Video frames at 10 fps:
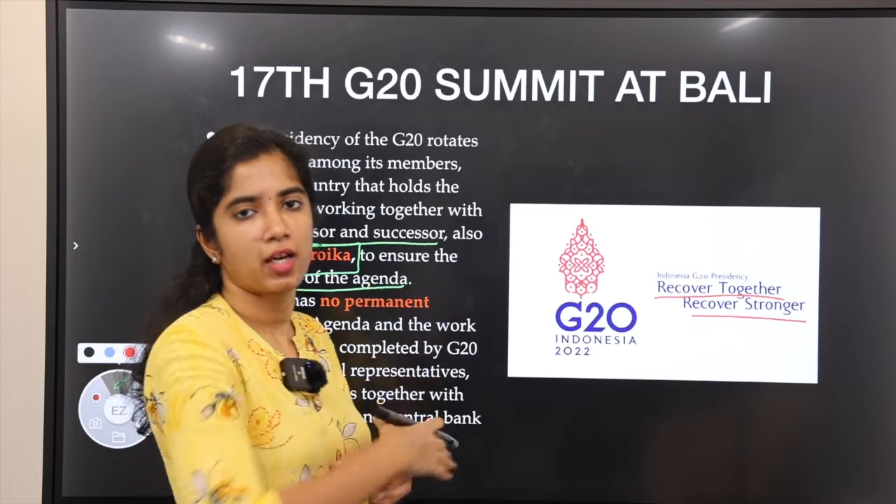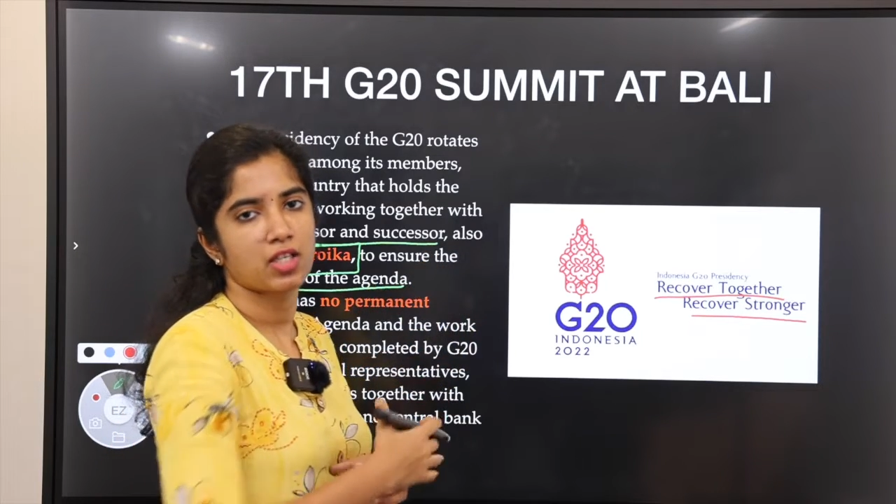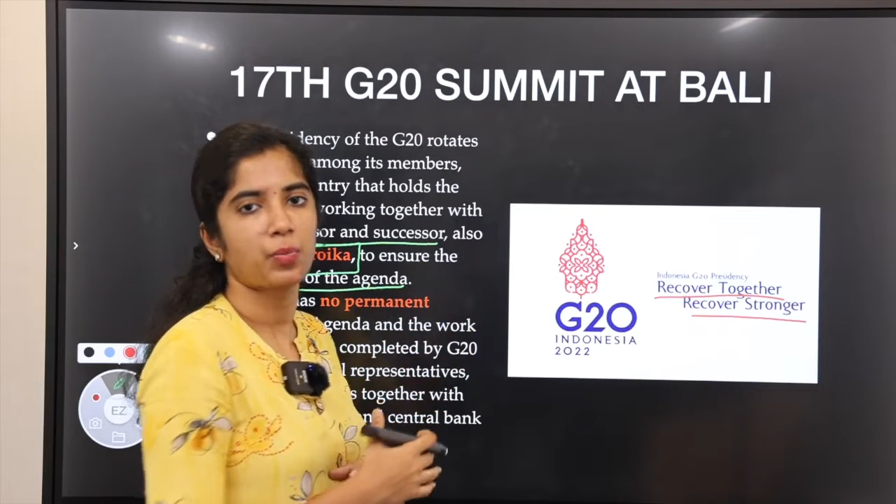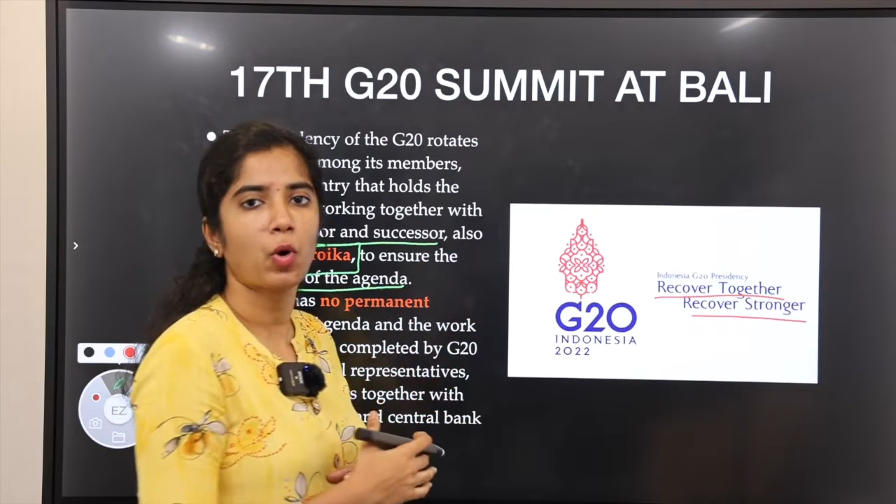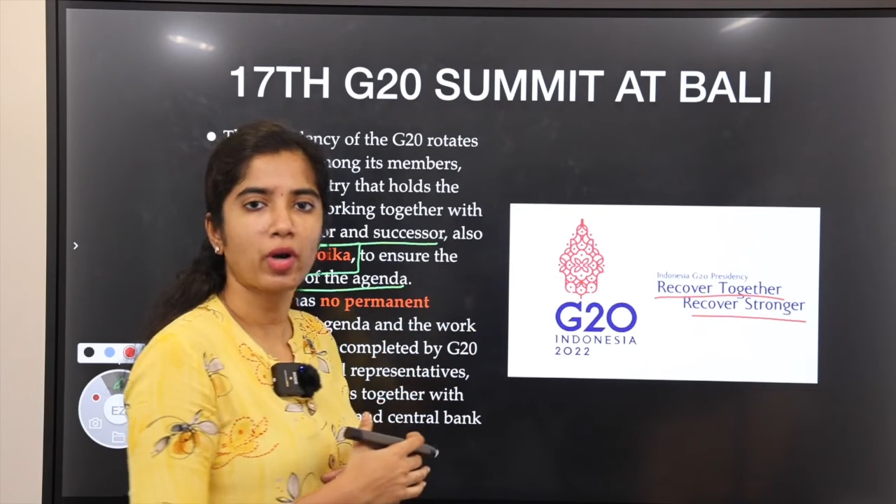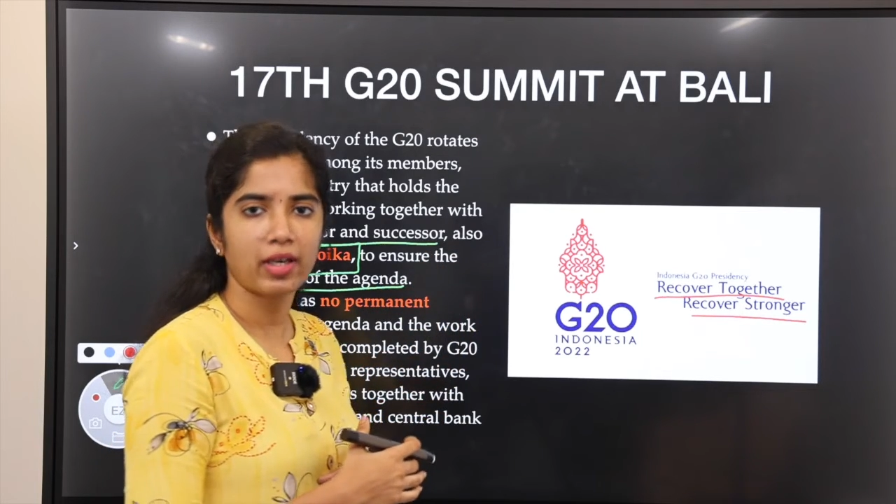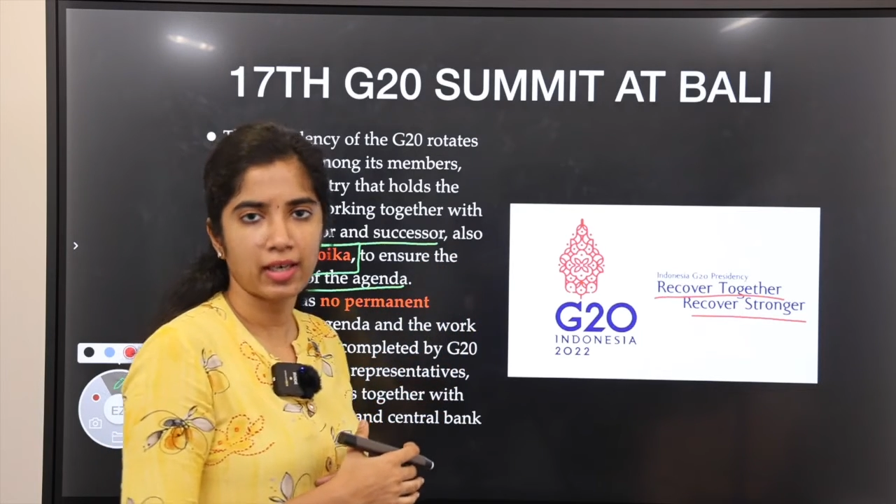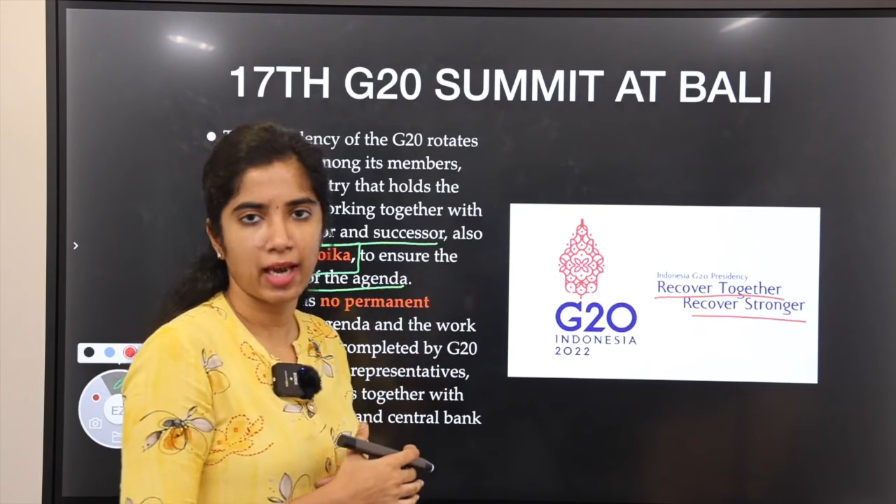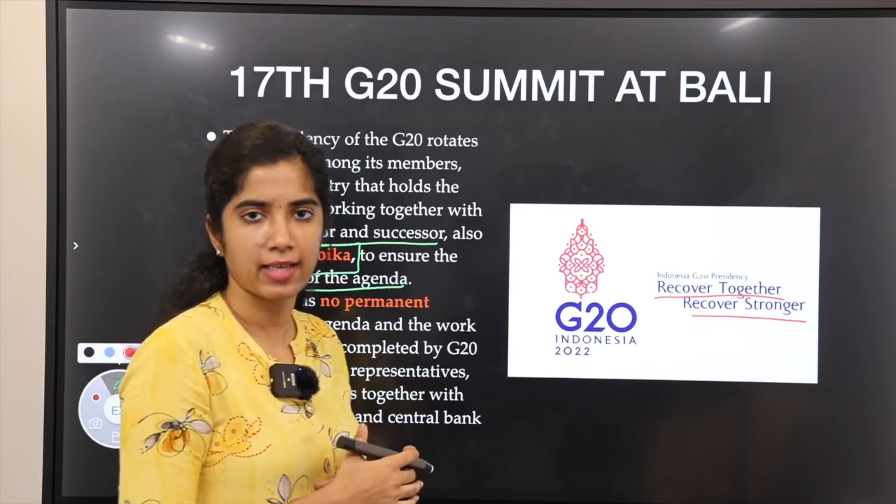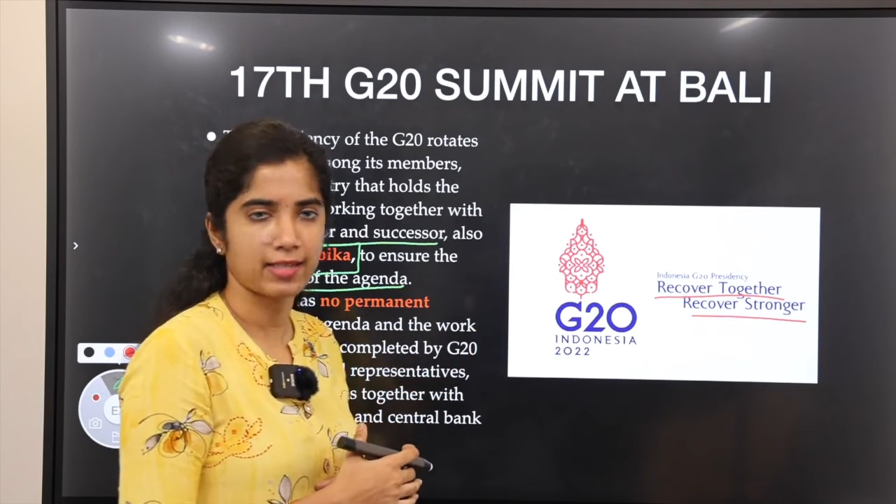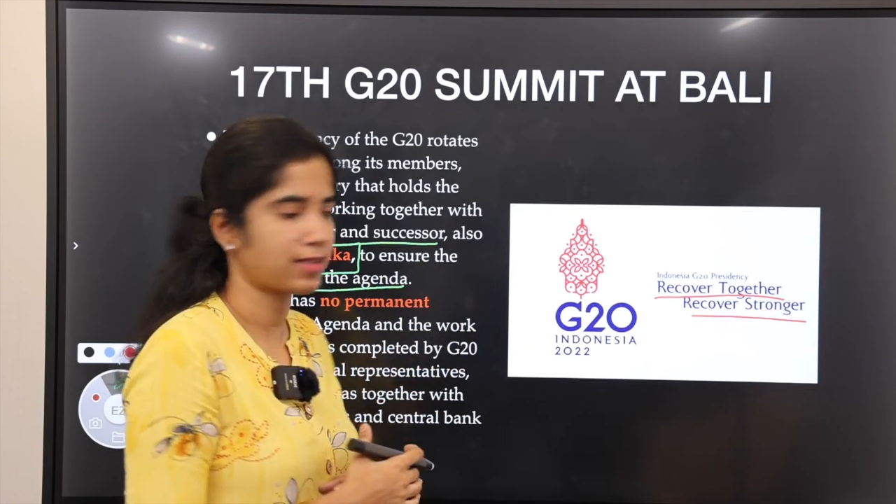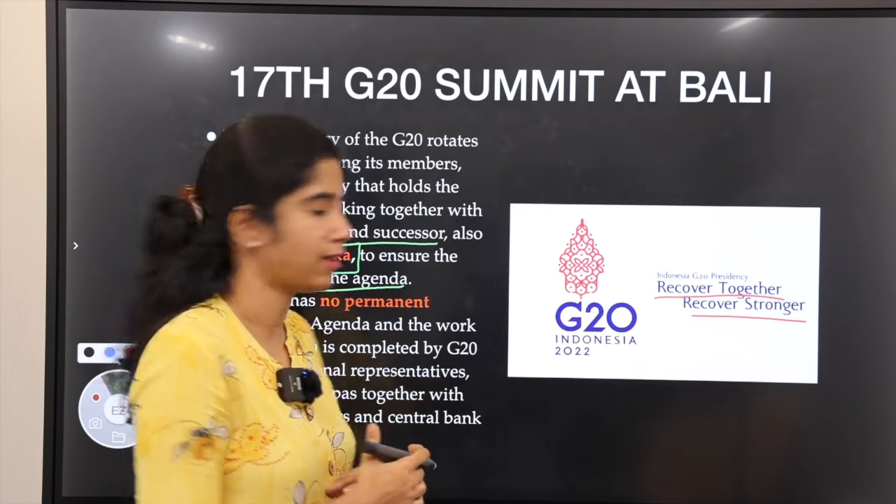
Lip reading: spoken last